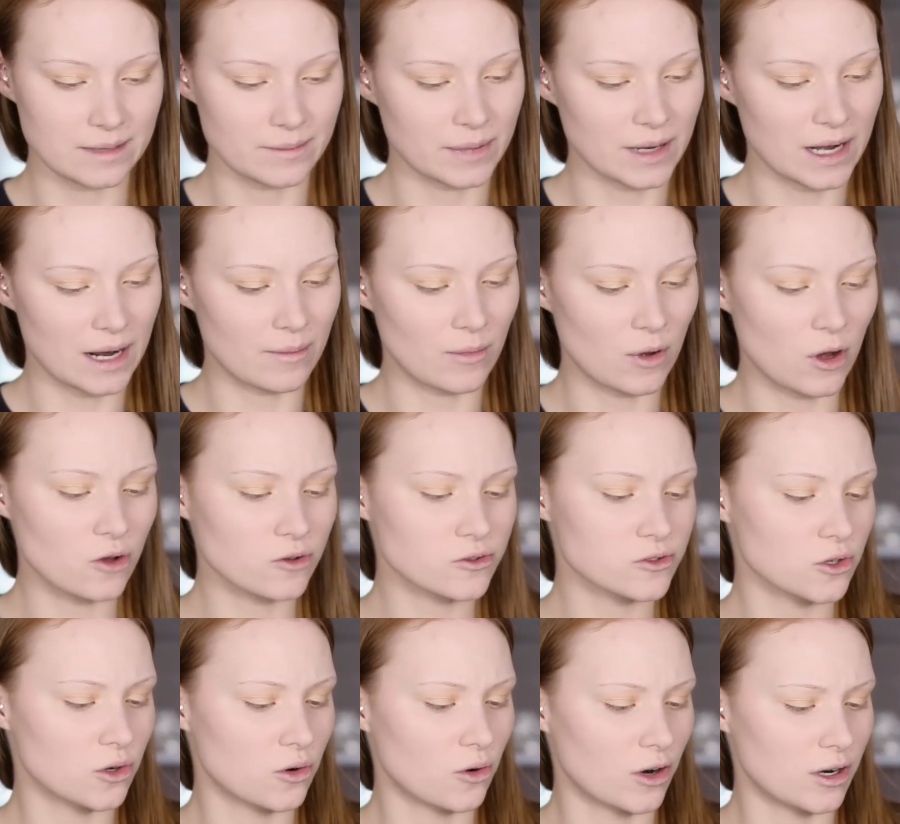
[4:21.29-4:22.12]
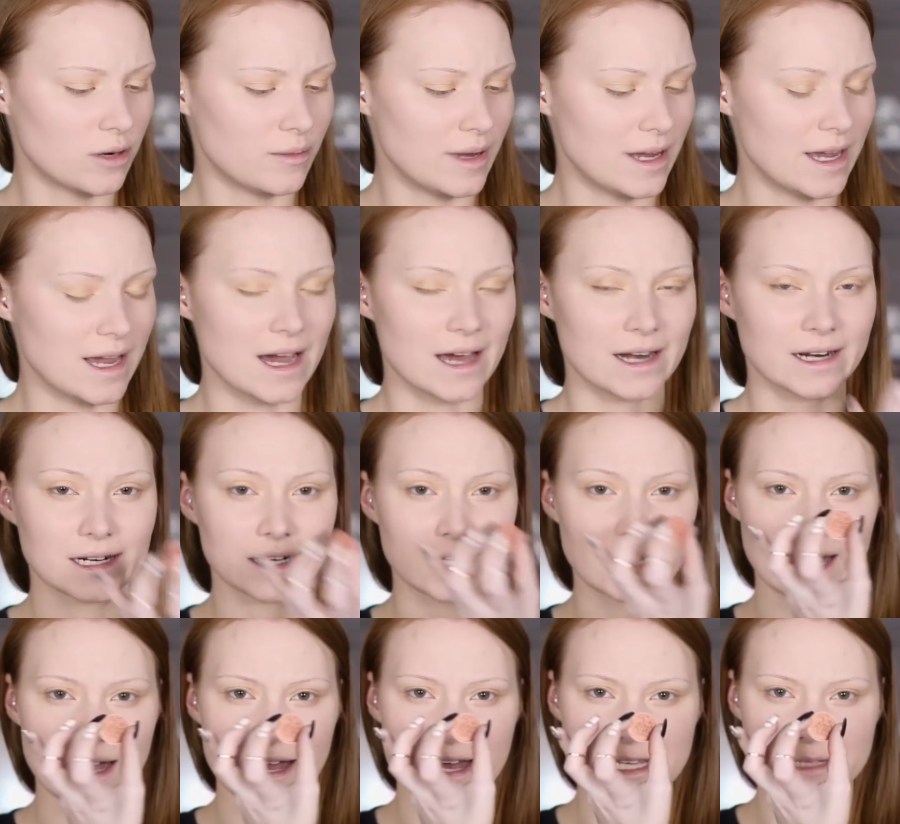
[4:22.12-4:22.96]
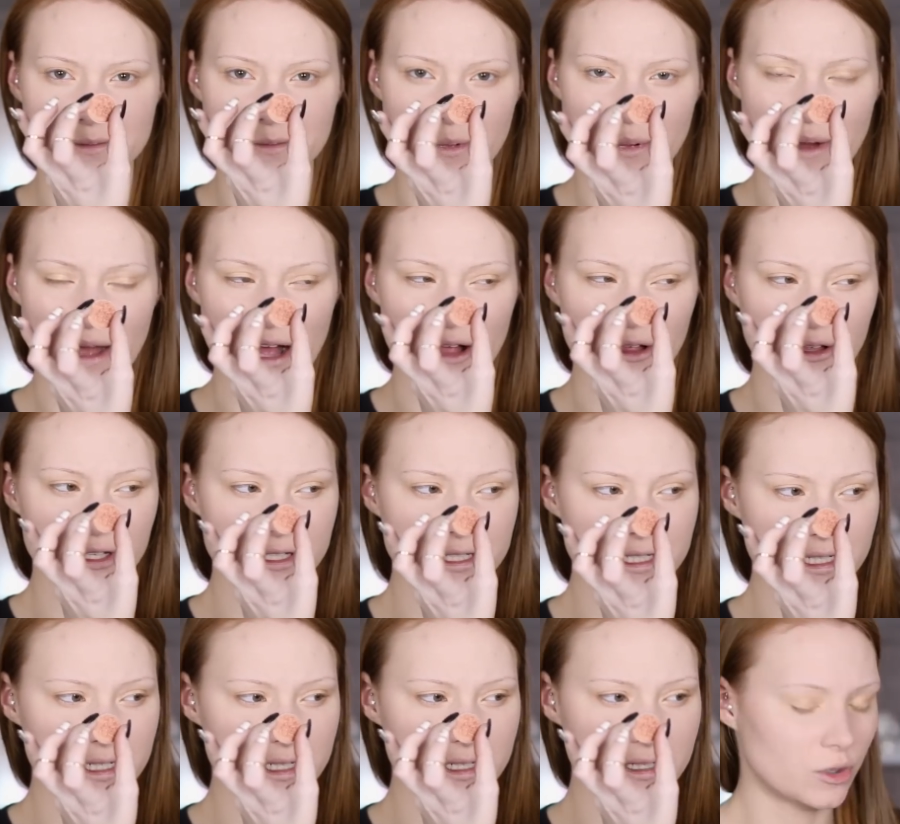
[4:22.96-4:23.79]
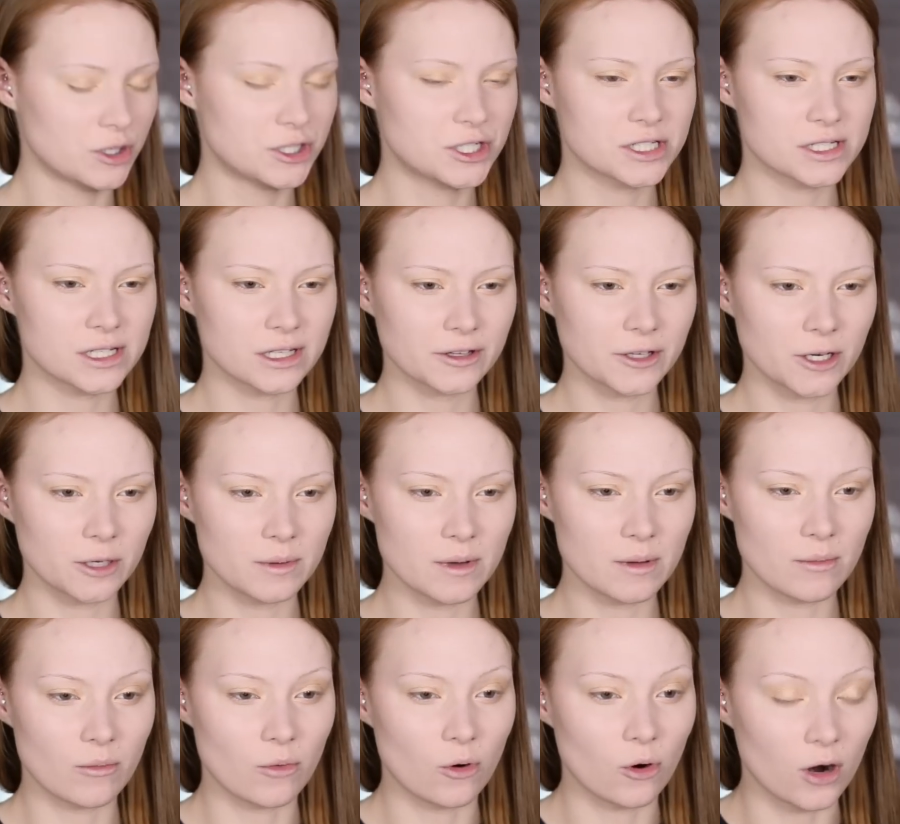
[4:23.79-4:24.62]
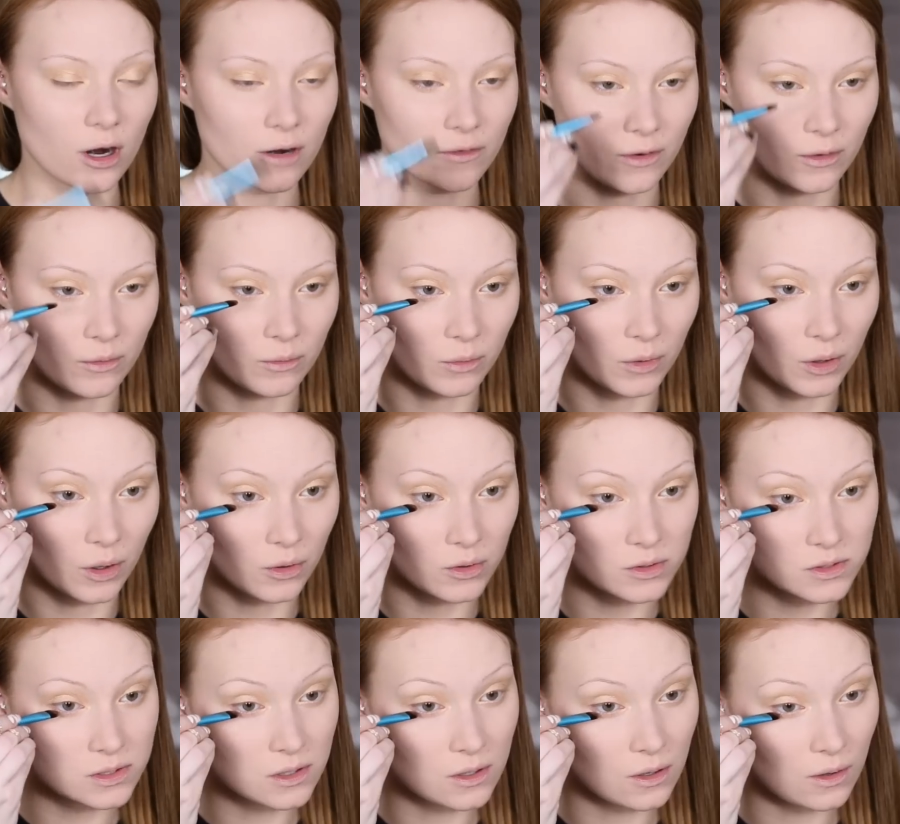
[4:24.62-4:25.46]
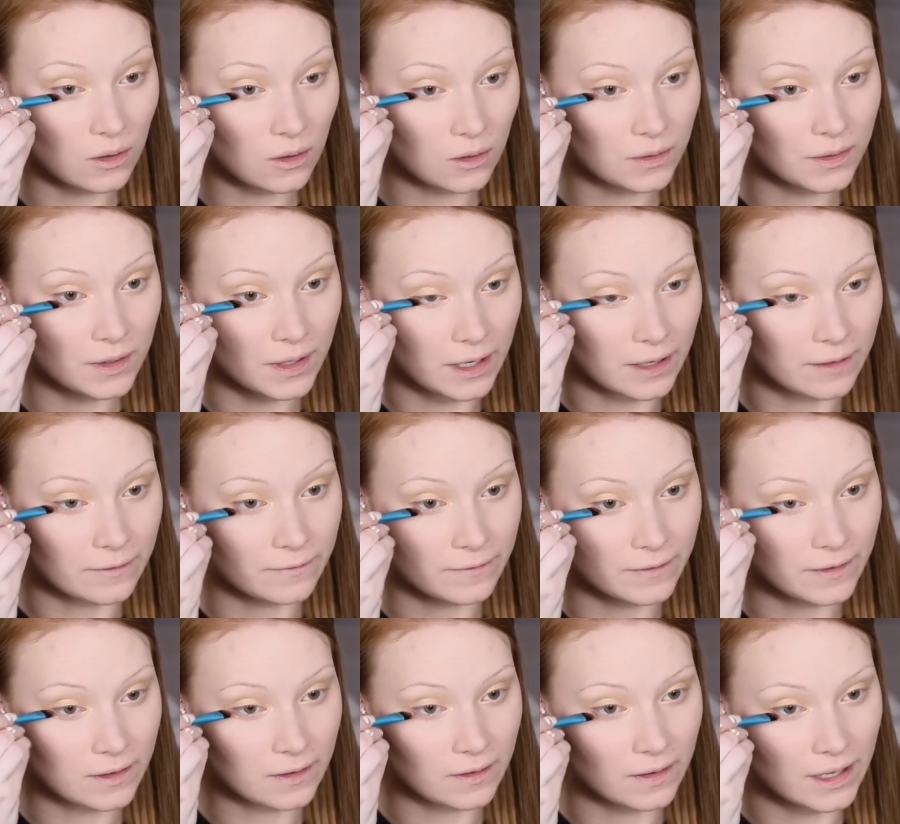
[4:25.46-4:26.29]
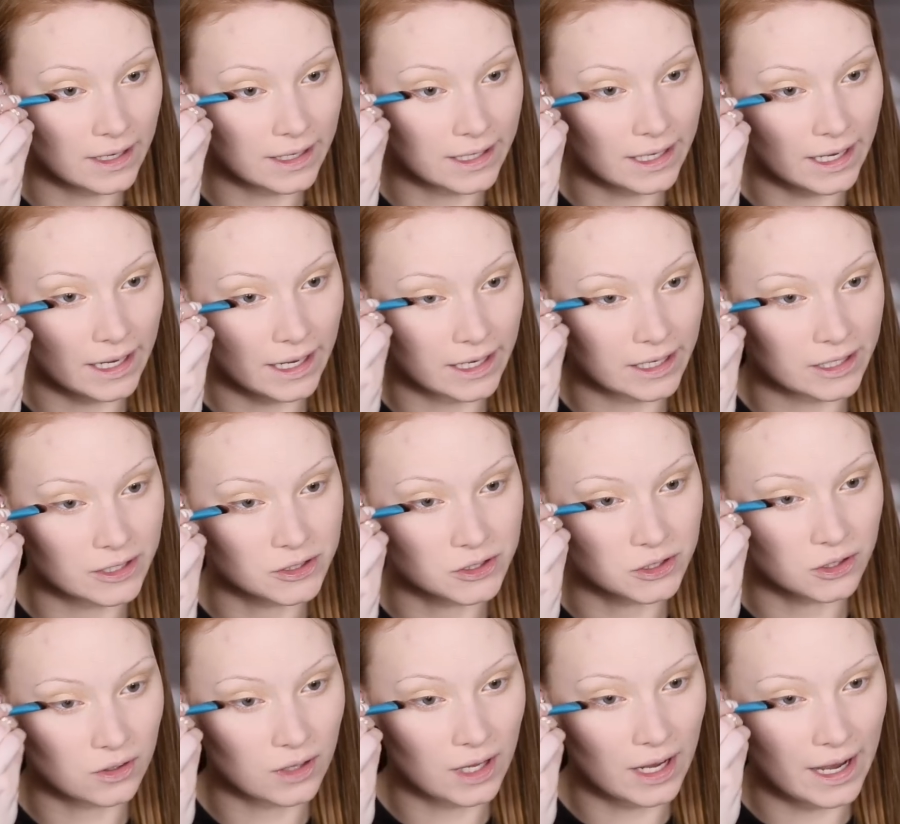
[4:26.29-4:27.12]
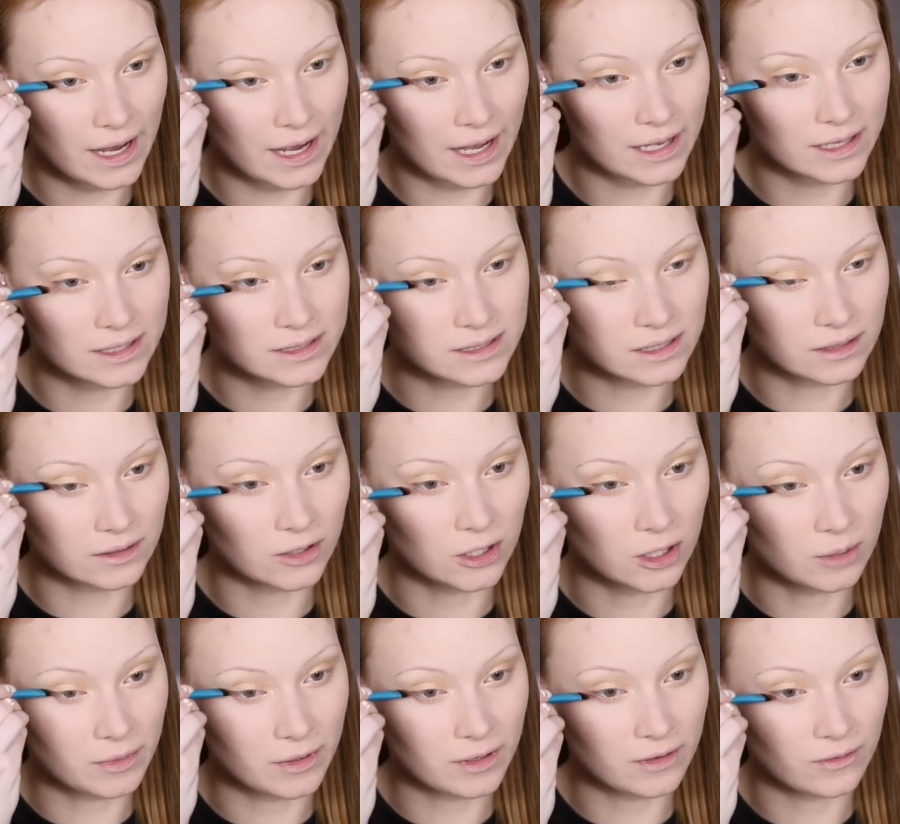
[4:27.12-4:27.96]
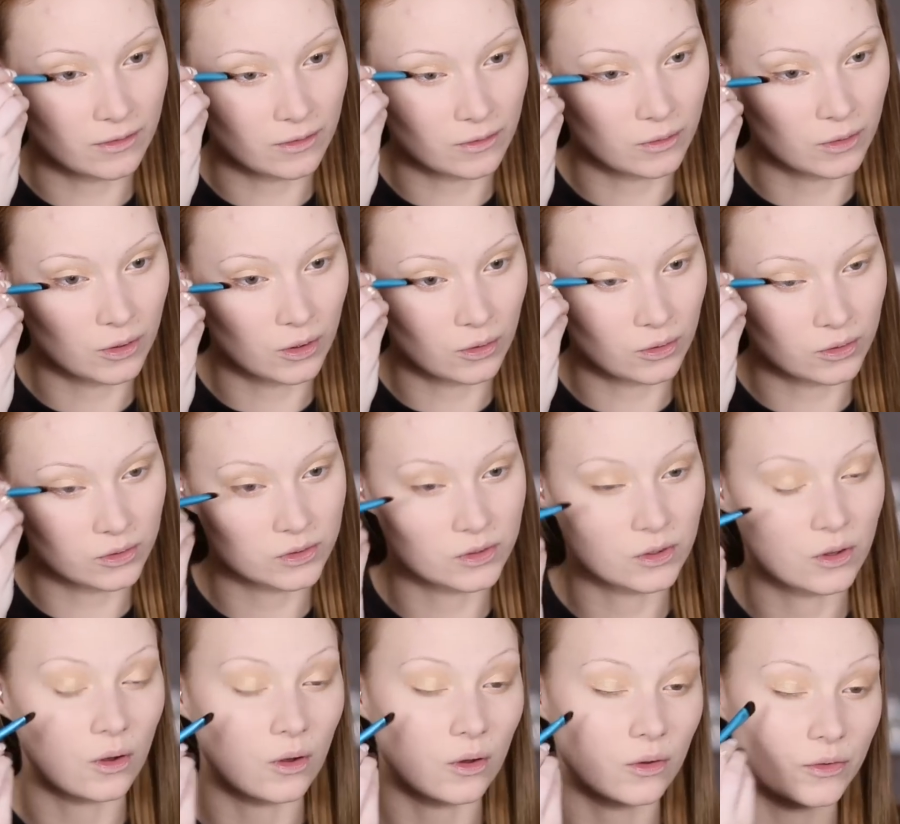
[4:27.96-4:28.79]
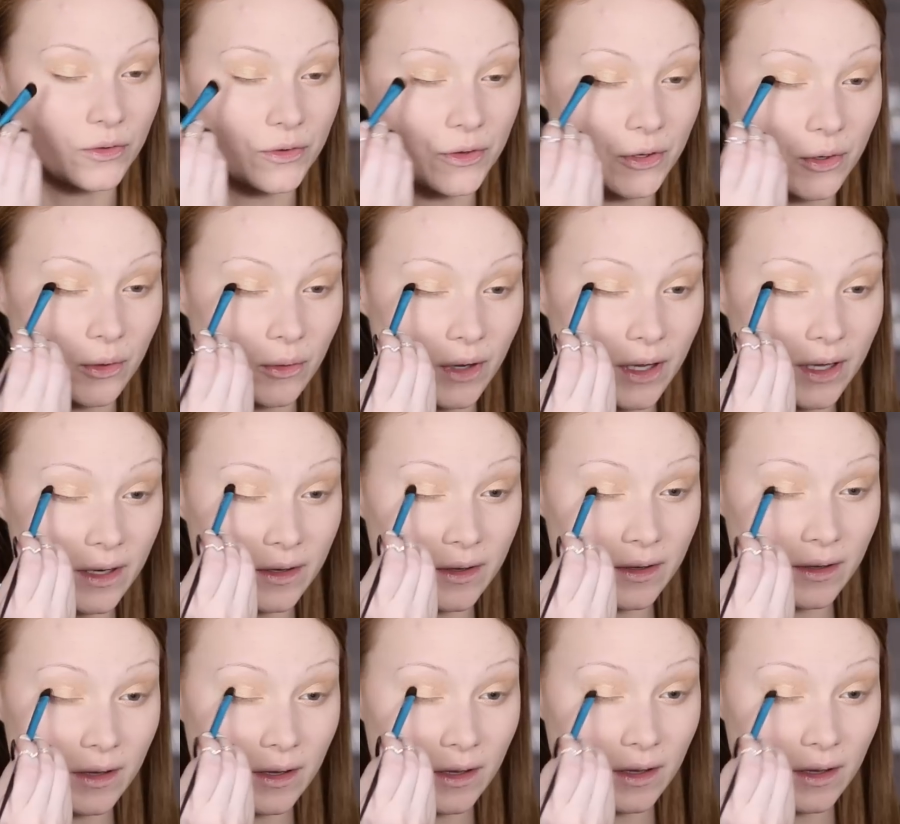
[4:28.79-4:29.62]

but I'm also going to be adding Cosmopolitan, which is a little bit more of a rose gold, and I feel like Angel has a little bit of a rose gold to it.